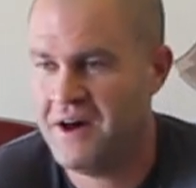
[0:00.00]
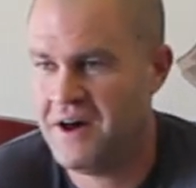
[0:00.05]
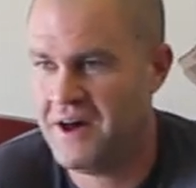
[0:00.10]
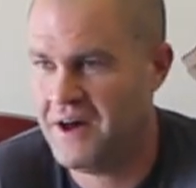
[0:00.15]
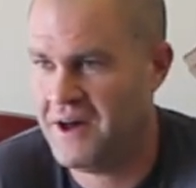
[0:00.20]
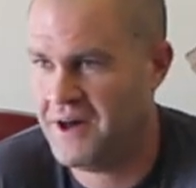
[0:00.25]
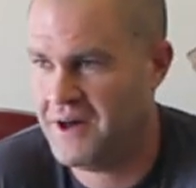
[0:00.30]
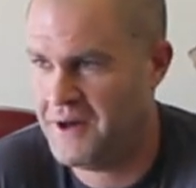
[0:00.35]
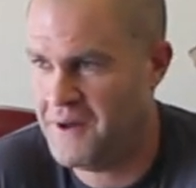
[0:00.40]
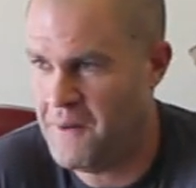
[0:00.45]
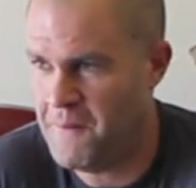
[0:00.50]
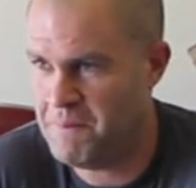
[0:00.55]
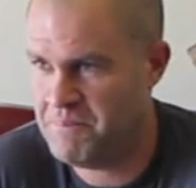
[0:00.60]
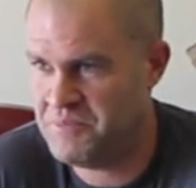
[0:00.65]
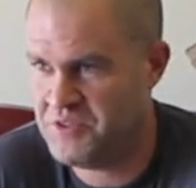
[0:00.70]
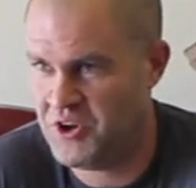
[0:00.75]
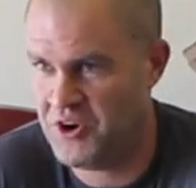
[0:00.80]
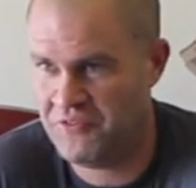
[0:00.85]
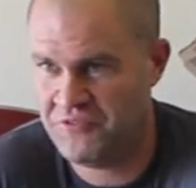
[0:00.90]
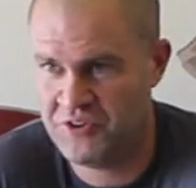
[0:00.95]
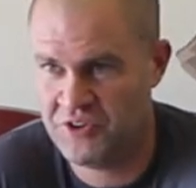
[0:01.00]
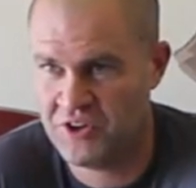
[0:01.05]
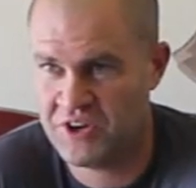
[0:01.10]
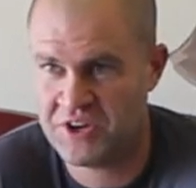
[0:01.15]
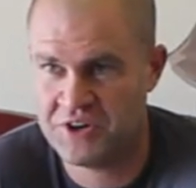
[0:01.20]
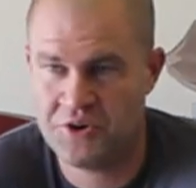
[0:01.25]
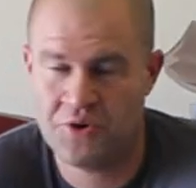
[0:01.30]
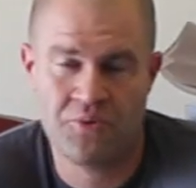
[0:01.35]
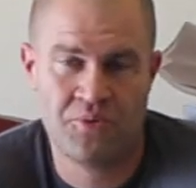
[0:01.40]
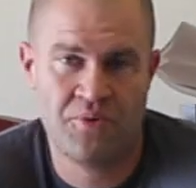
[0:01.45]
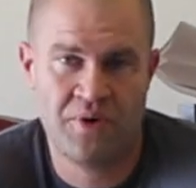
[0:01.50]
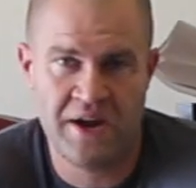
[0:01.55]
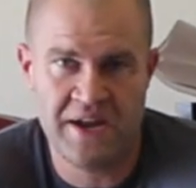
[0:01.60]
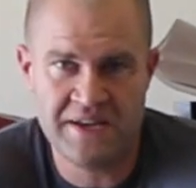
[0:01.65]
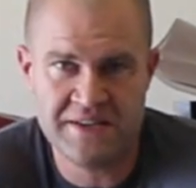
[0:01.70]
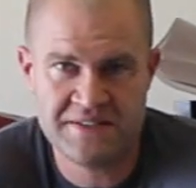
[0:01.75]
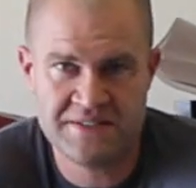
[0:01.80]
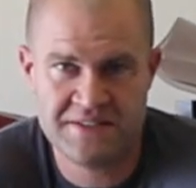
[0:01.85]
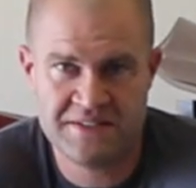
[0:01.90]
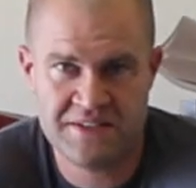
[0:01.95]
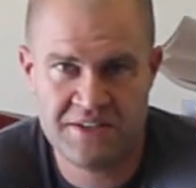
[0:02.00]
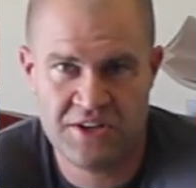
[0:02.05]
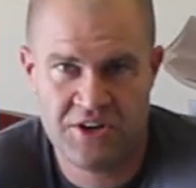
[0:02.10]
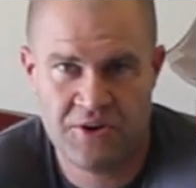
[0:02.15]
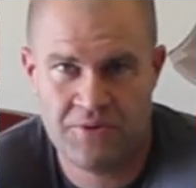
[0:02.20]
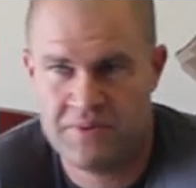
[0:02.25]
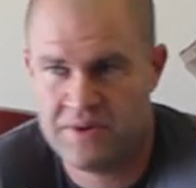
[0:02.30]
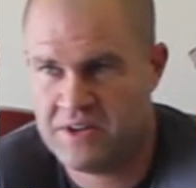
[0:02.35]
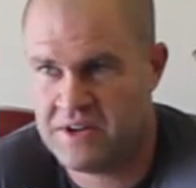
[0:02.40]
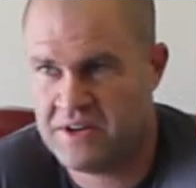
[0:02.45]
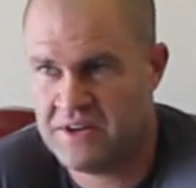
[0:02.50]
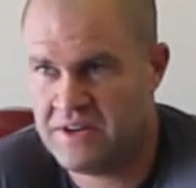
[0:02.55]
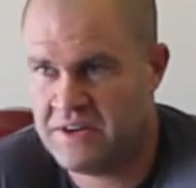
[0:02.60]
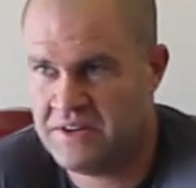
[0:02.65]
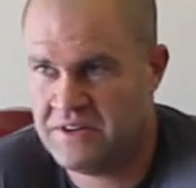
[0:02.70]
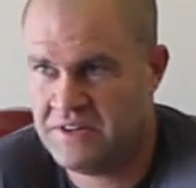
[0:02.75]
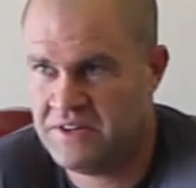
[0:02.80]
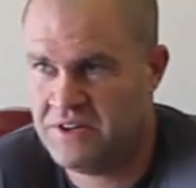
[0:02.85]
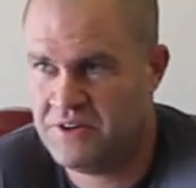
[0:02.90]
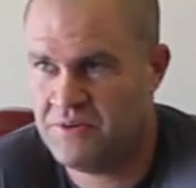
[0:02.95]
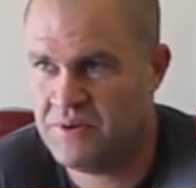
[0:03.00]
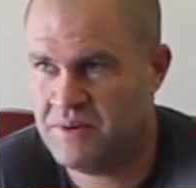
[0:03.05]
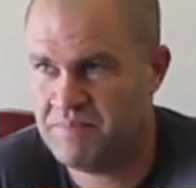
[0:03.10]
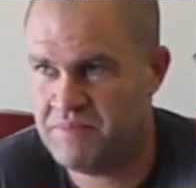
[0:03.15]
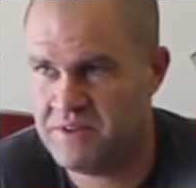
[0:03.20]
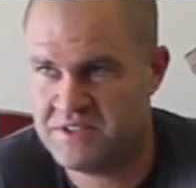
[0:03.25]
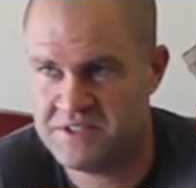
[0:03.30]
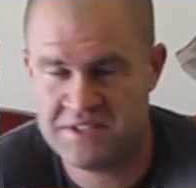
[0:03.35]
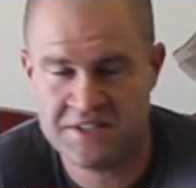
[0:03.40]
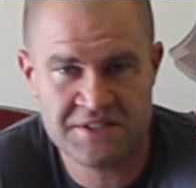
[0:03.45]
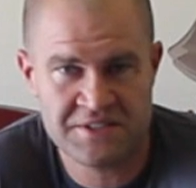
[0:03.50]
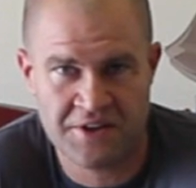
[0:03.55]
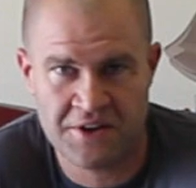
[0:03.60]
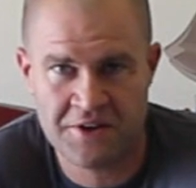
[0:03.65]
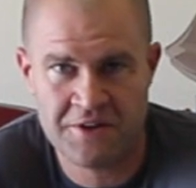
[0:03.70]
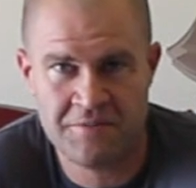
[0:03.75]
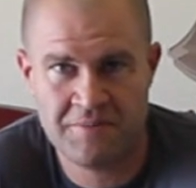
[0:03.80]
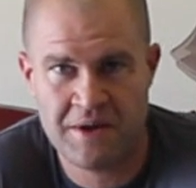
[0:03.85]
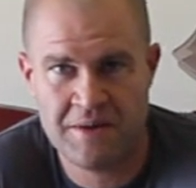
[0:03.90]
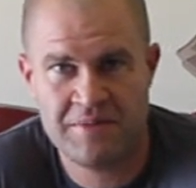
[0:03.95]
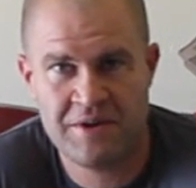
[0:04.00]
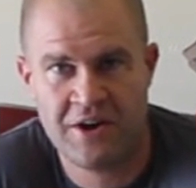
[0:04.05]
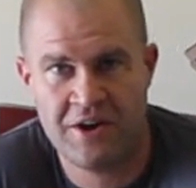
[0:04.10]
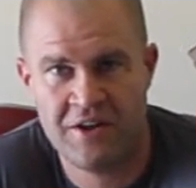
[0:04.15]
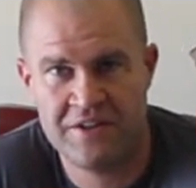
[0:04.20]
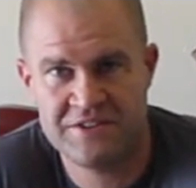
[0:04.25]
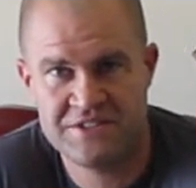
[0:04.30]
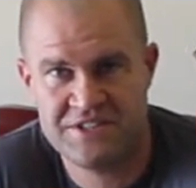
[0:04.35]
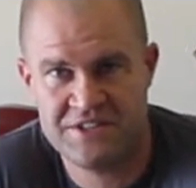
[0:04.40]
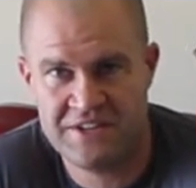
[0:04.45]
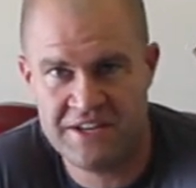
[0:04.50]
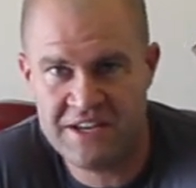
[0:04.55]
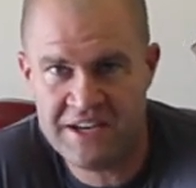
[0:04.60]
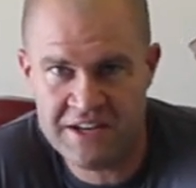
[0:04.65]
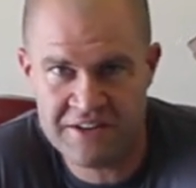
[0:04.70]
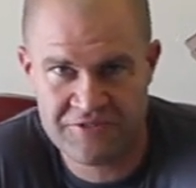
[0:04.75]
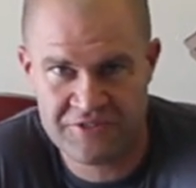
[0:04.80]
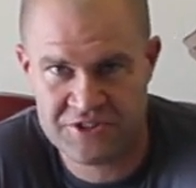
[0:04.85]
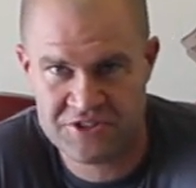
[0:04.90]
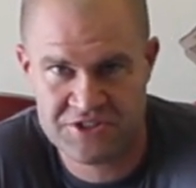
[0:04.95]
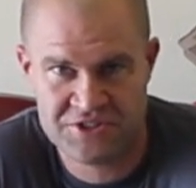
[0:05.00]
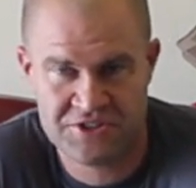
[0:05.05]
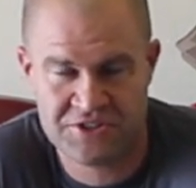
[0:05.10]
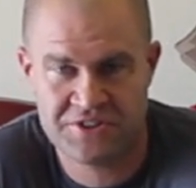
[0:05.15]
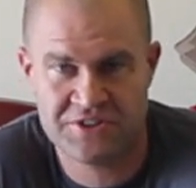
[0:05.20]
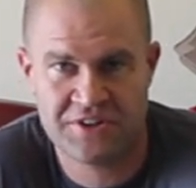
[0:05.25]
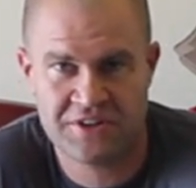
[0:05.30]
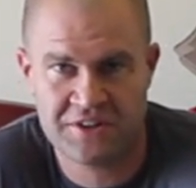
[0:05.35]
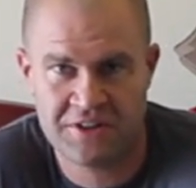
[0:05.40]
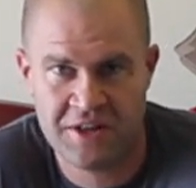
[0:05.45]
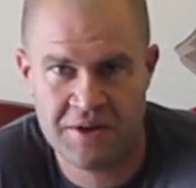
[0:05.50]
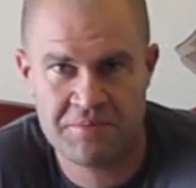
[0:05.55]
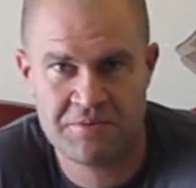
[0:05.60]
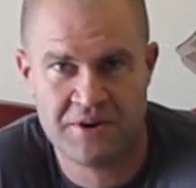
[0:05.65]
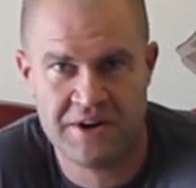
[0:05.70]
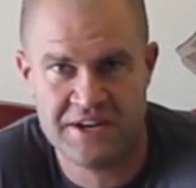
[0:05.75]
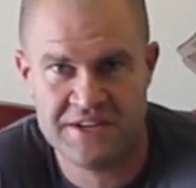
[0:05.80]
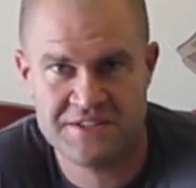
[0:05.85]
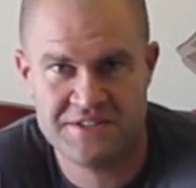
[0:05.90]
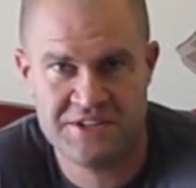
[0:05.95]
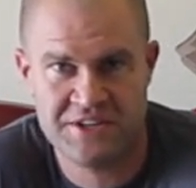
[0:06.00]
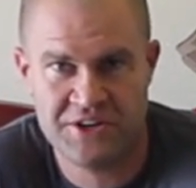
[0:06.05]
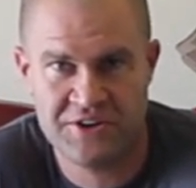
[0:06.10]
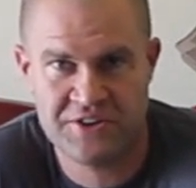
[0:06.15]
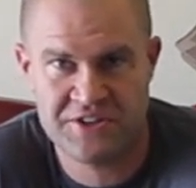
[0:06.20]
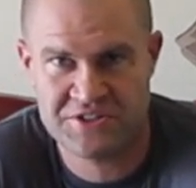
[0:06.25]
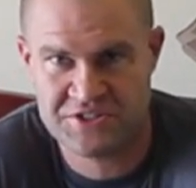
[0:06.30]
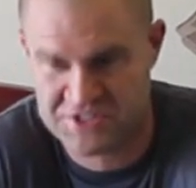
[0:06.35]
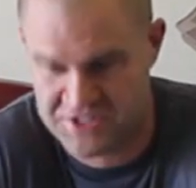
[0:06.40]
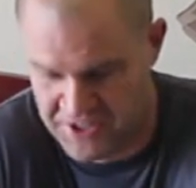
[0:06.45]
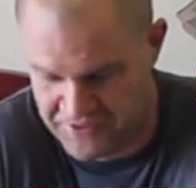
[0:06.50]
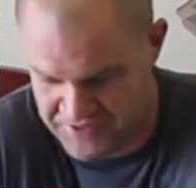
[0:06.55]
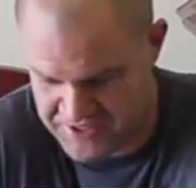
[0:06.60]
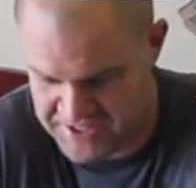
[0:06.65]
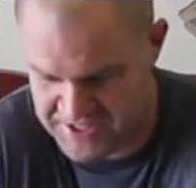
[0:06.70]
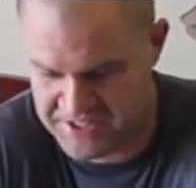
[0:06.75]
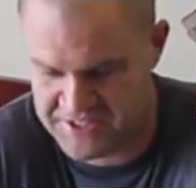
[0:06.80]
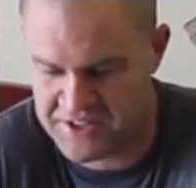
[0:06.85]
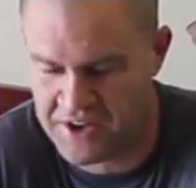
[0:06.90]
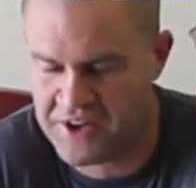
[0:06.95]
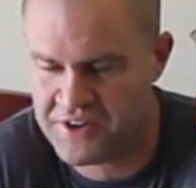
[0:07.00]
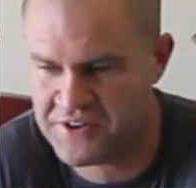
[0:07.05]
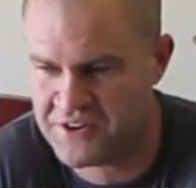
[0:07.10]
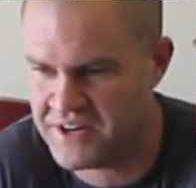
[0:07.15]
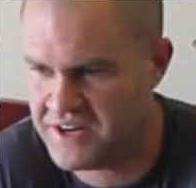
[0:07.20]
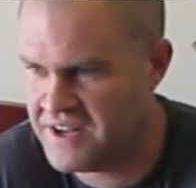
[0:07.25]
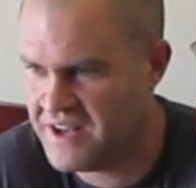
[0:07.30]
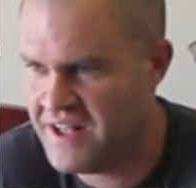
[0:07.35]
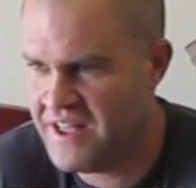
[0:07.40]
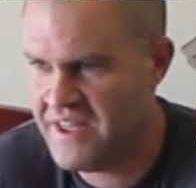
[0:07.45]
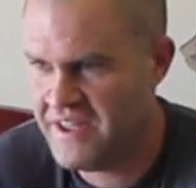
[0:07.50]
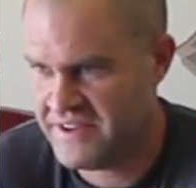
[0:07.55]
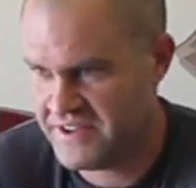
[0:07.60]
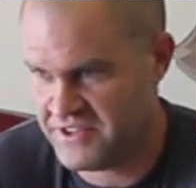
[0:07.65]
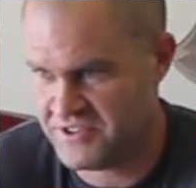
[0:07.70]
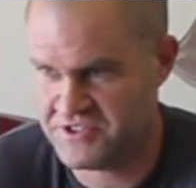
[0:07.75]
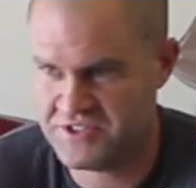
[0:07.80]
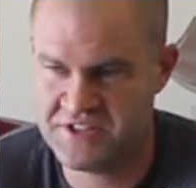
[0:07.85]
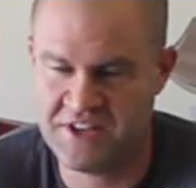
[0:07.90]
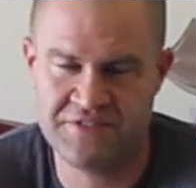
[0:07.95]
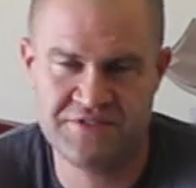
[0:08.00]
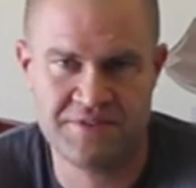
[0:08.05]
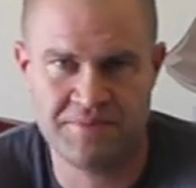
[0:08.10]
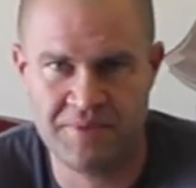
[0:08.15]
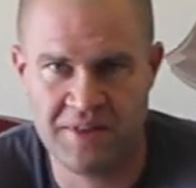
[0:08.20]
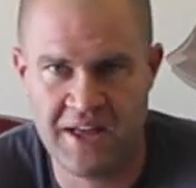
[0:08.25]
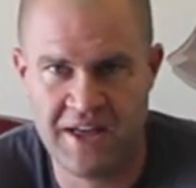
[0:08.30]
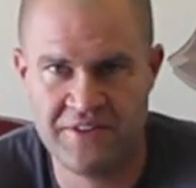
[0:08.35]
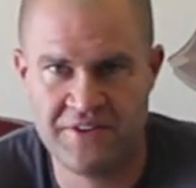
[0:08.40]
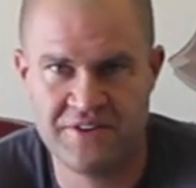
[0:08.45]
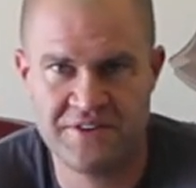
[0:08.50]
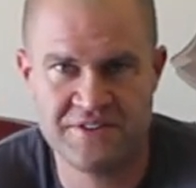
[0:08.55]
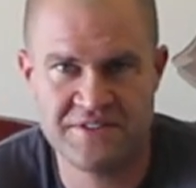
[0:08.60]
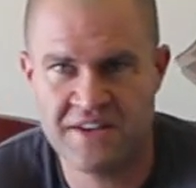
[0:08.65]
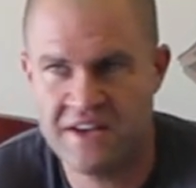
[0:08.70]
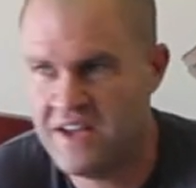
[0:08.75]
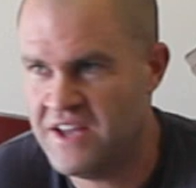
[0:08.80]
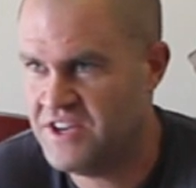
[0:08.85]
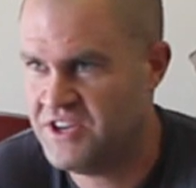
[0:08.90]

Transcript: Um, you know, if you're looking to race, you know, uh, you know, a 600 maybe all that you need if you're just looking to club race. You know, get yourself a 600, get yourself some leathers.